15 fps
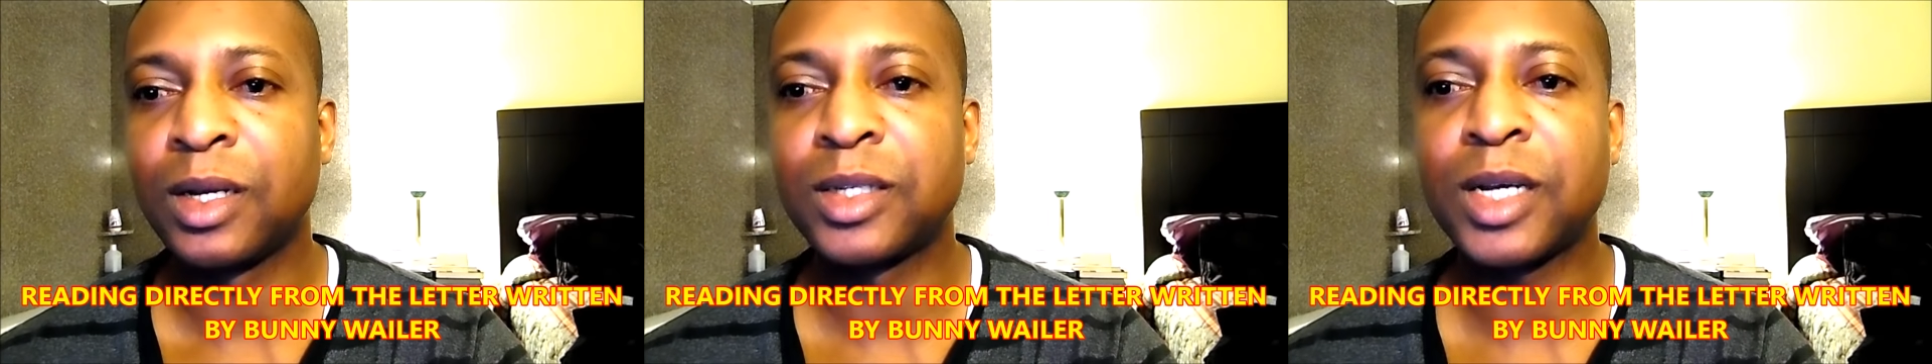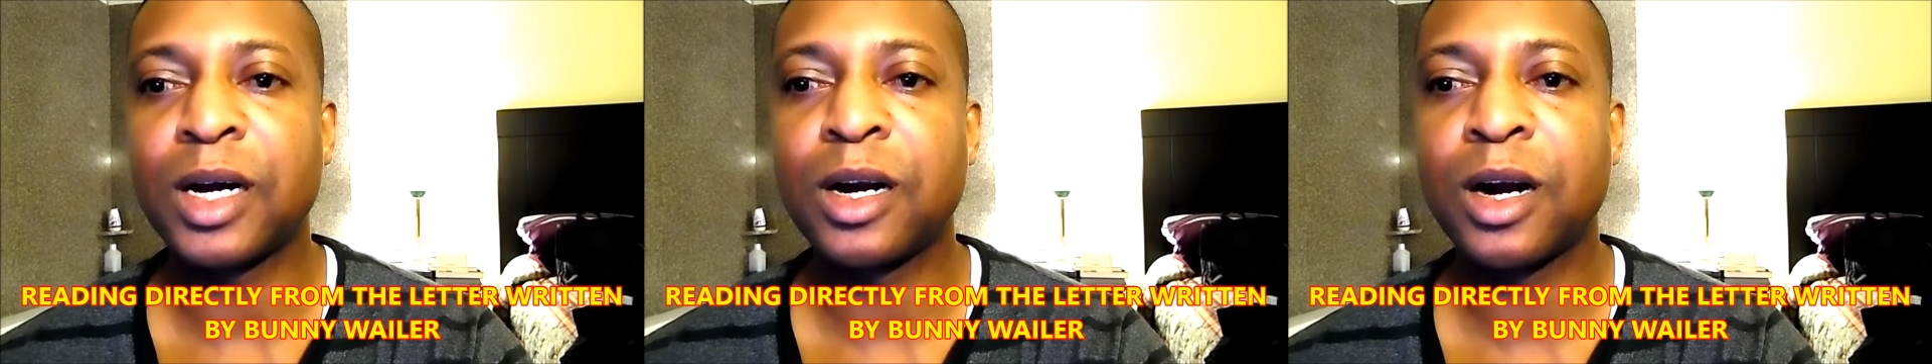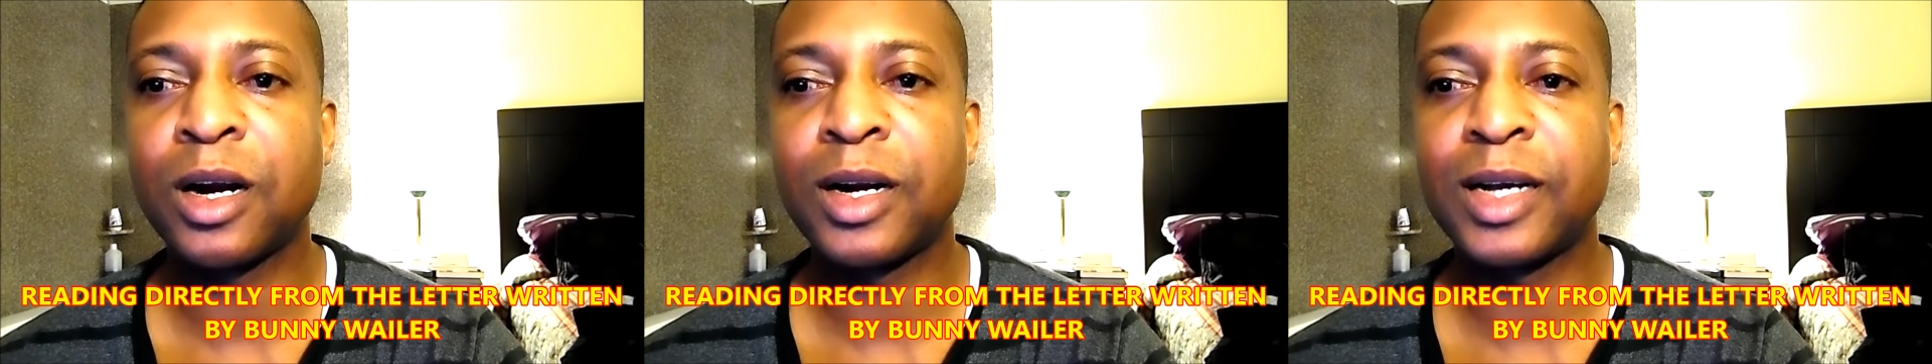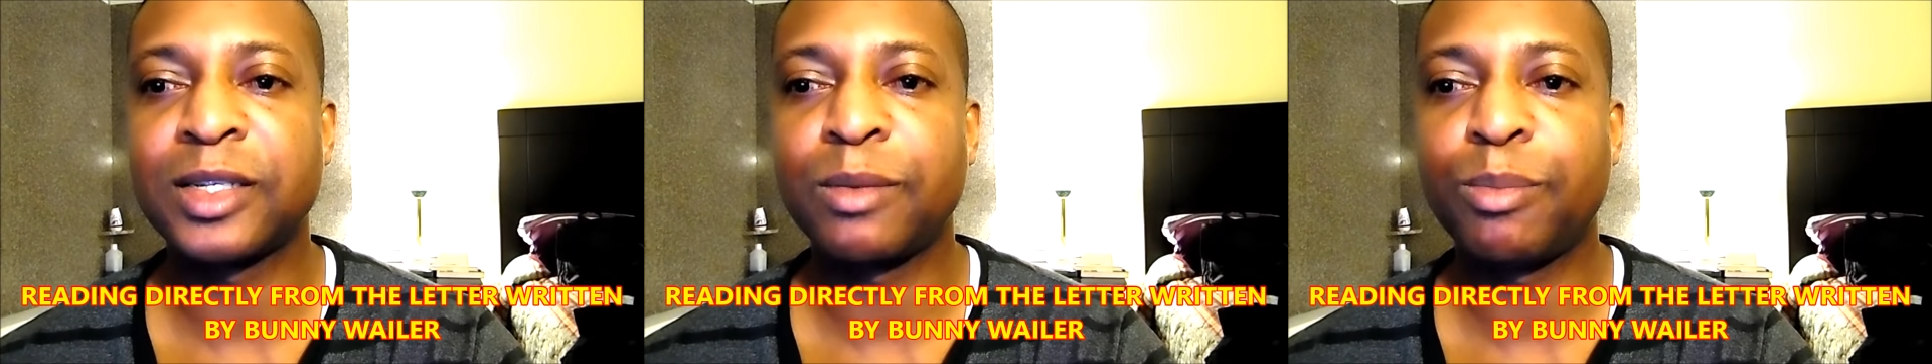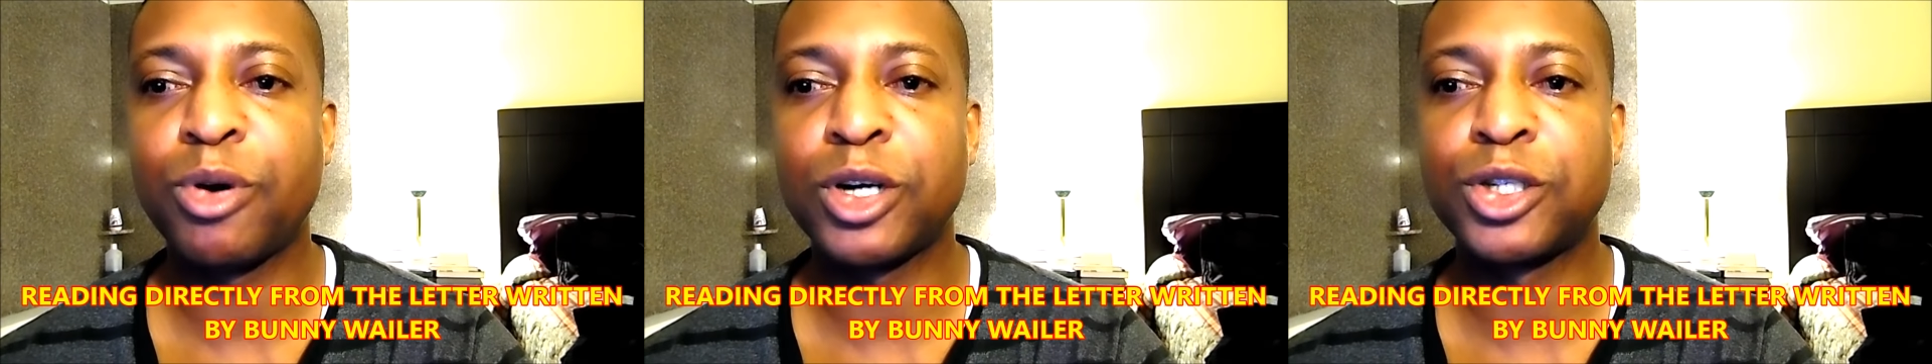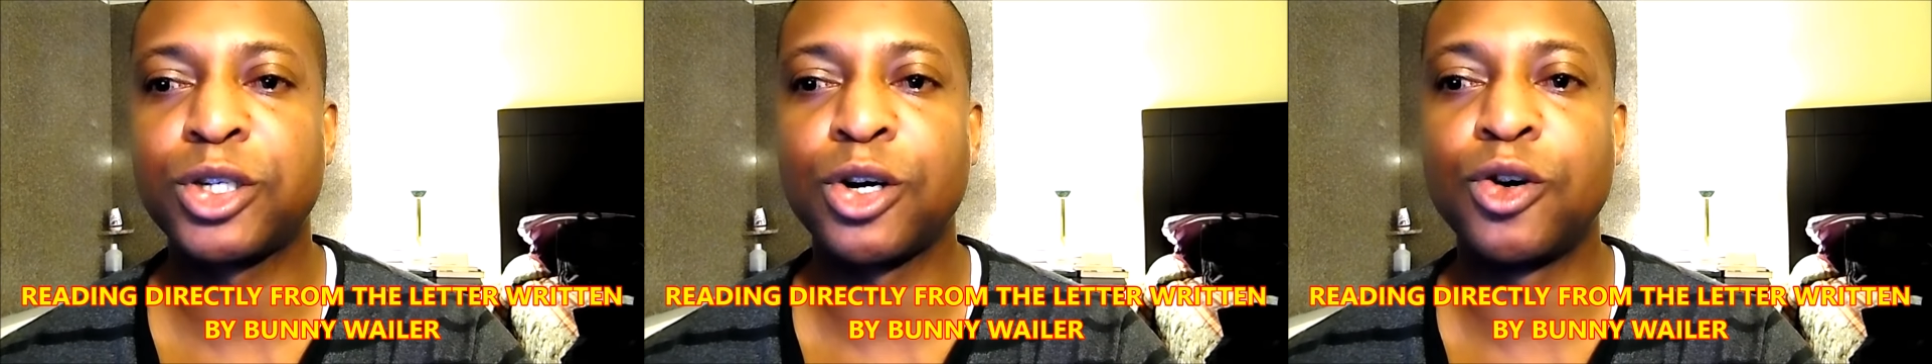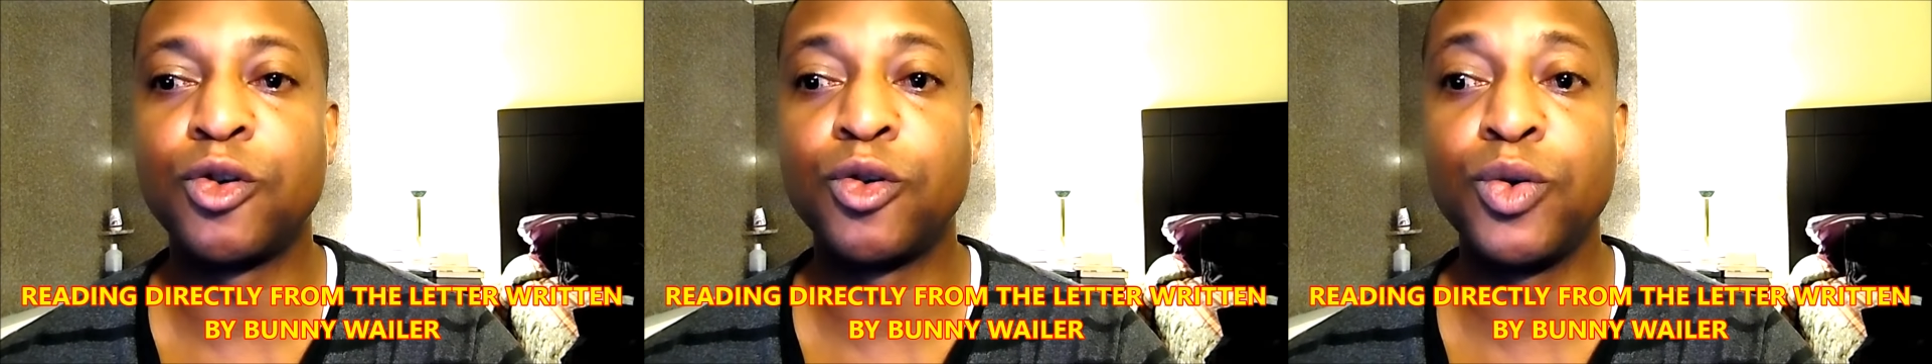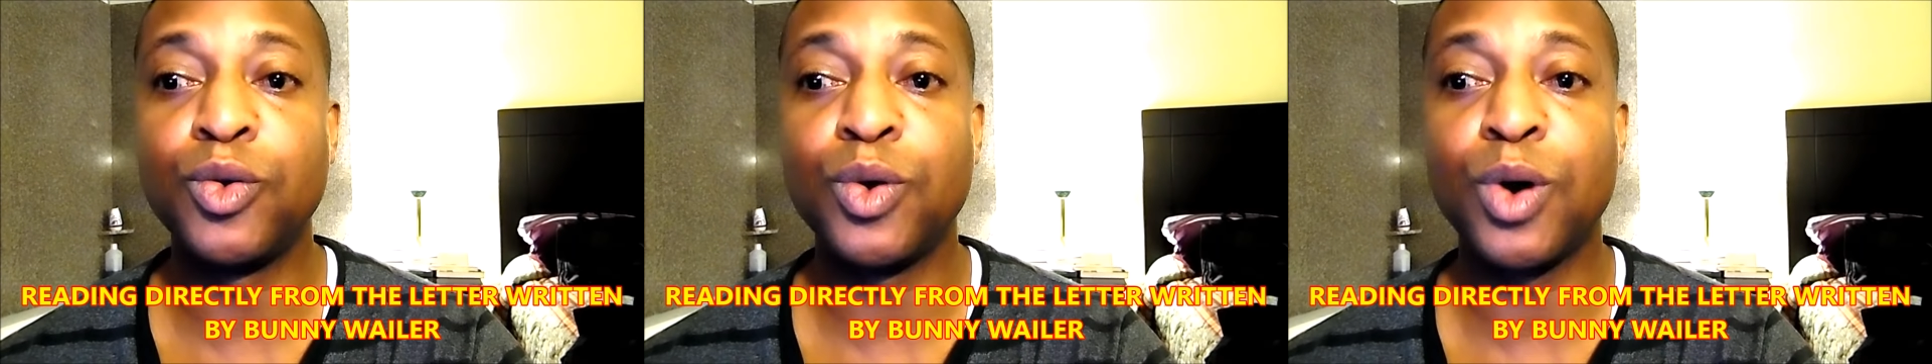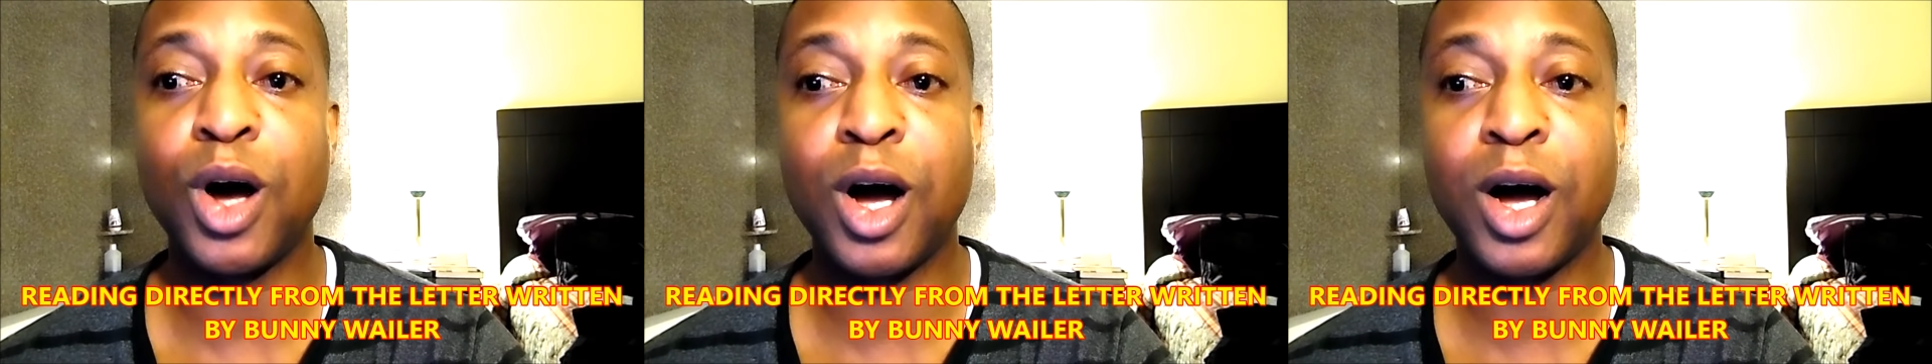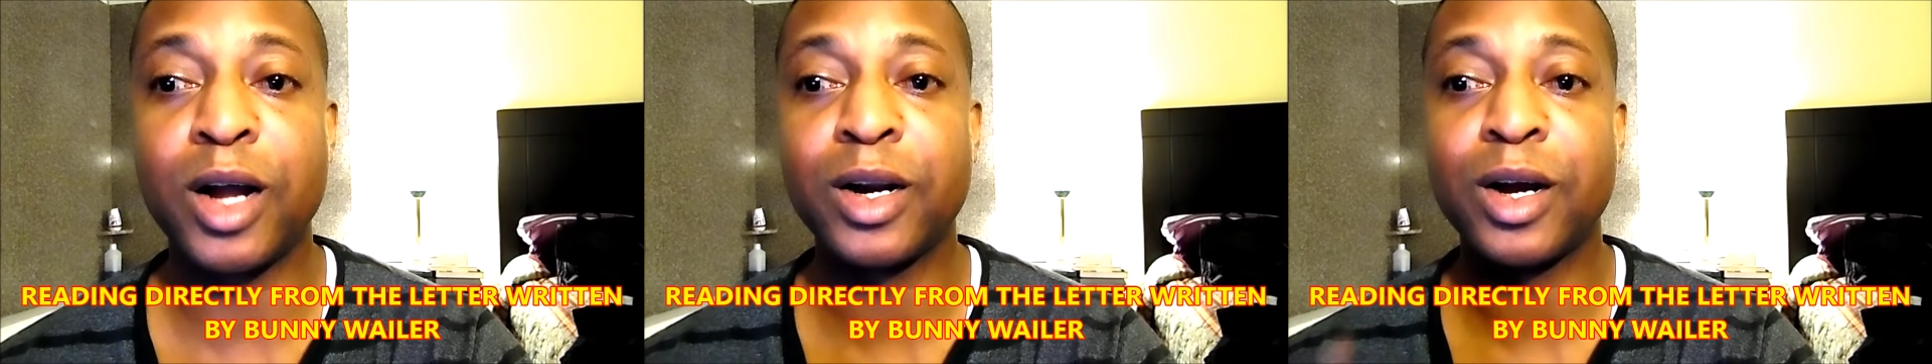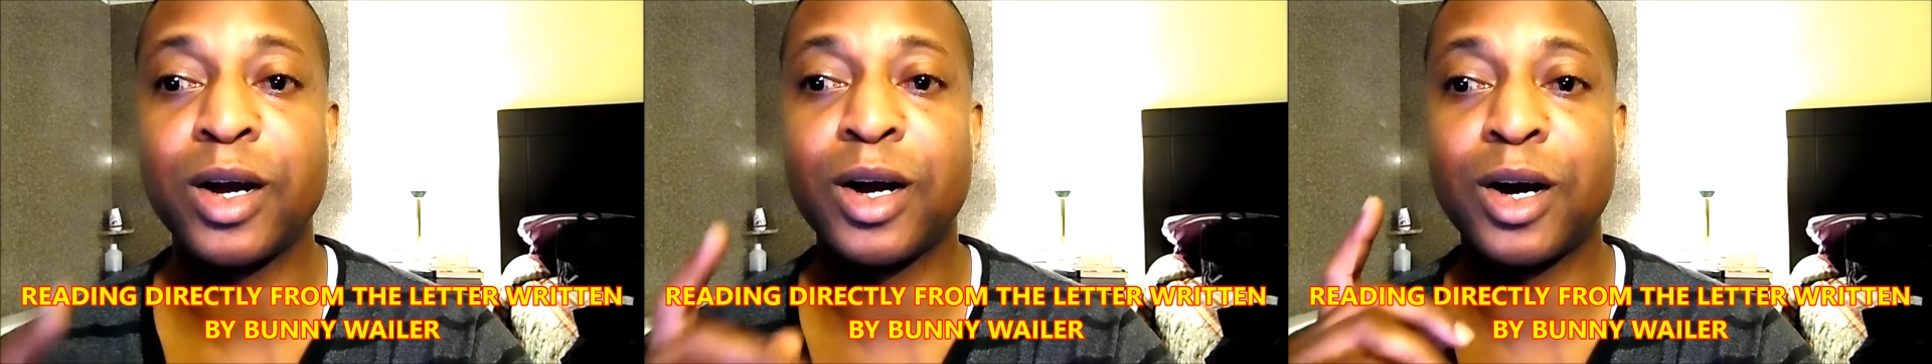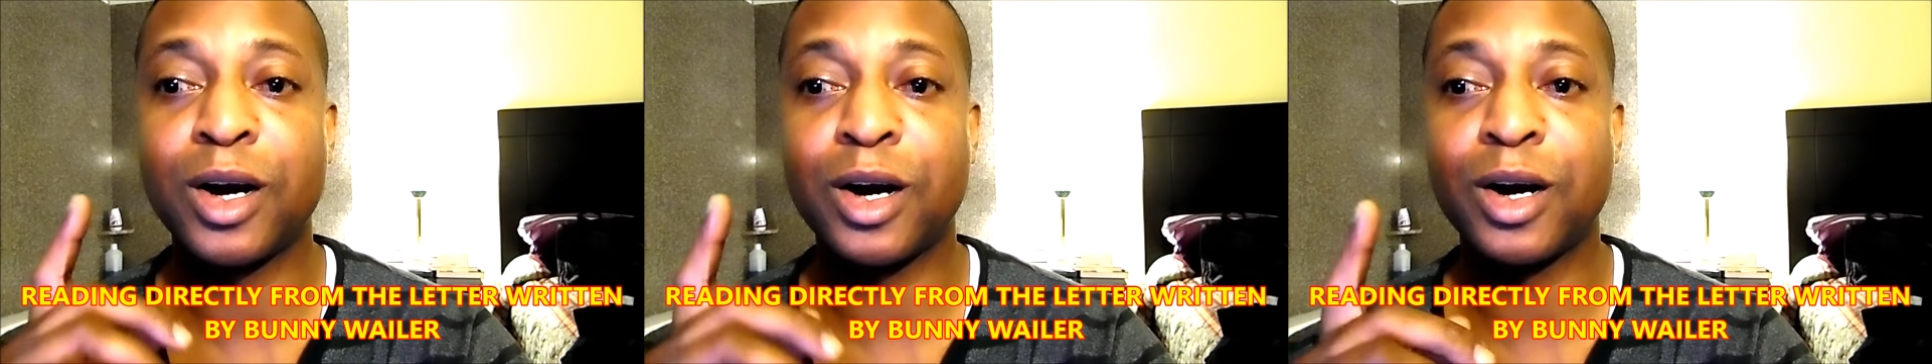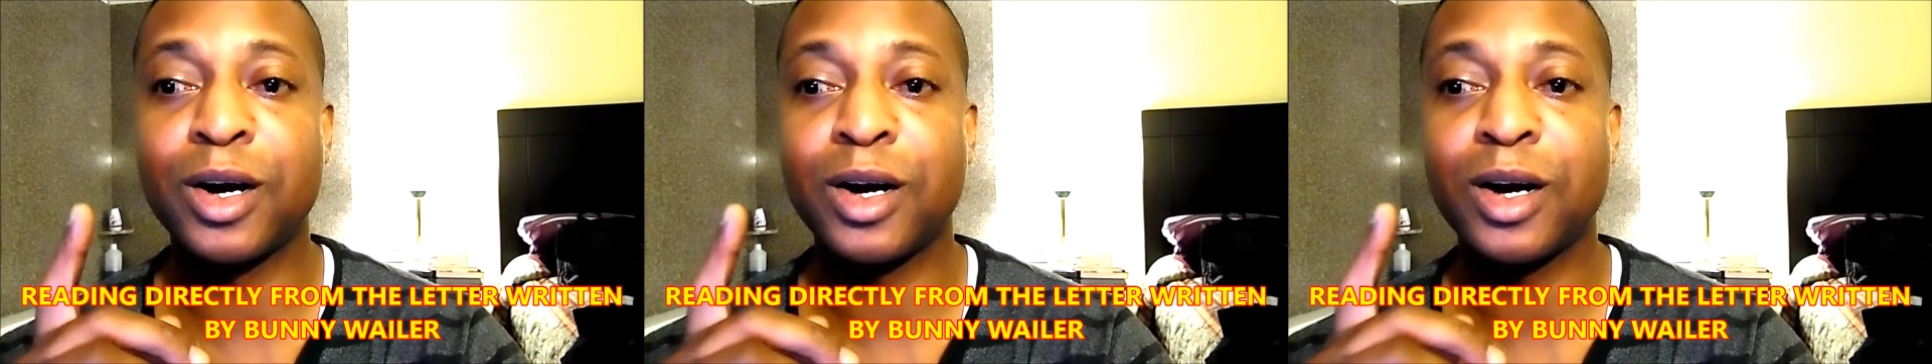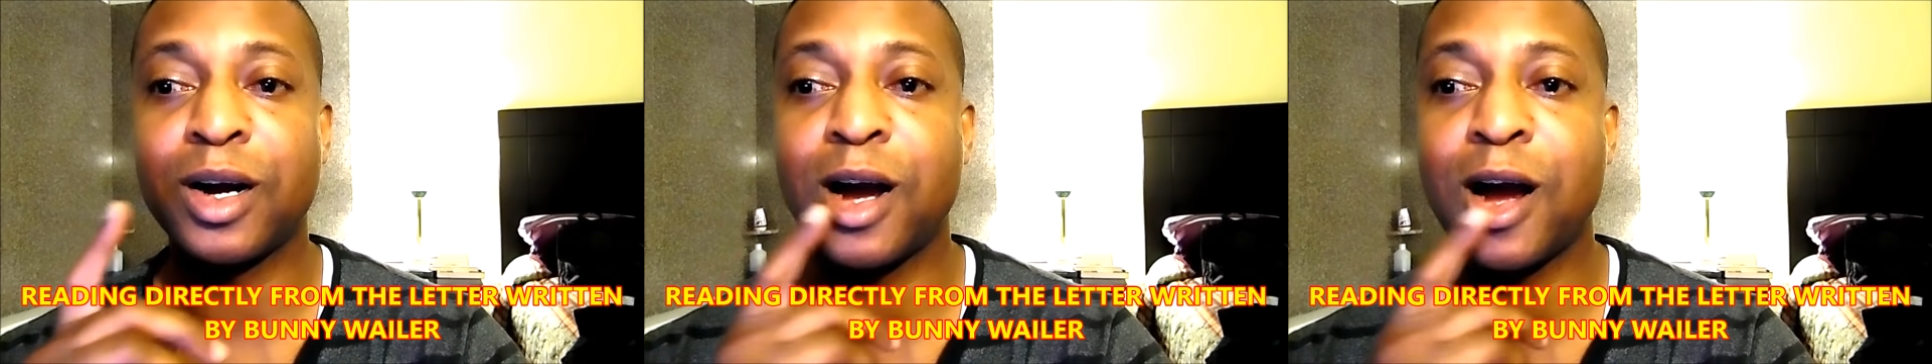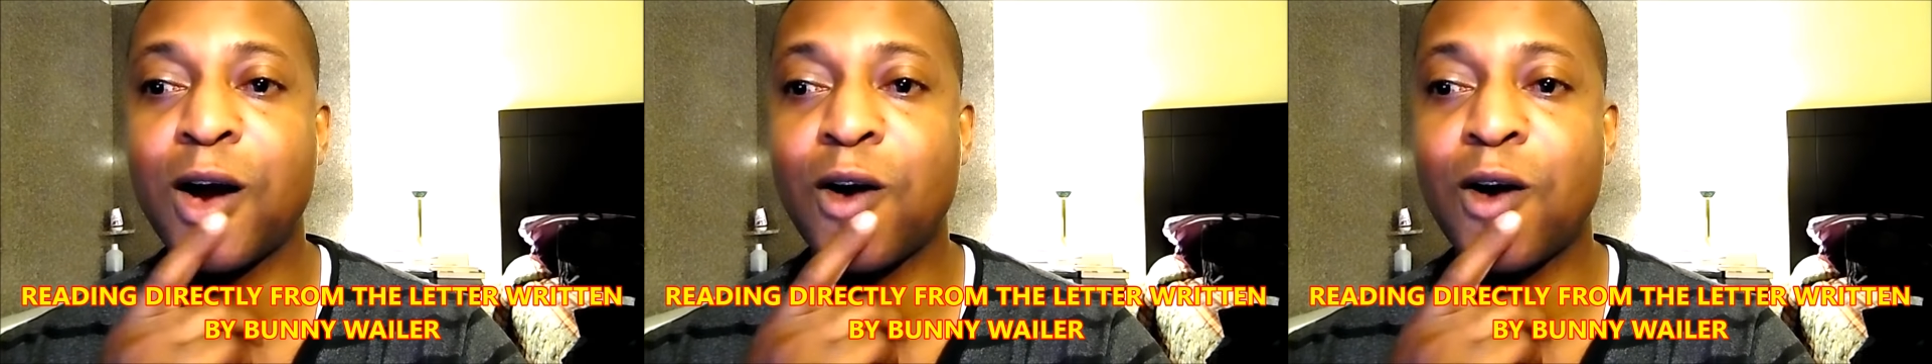This occurred as the pressure grew on her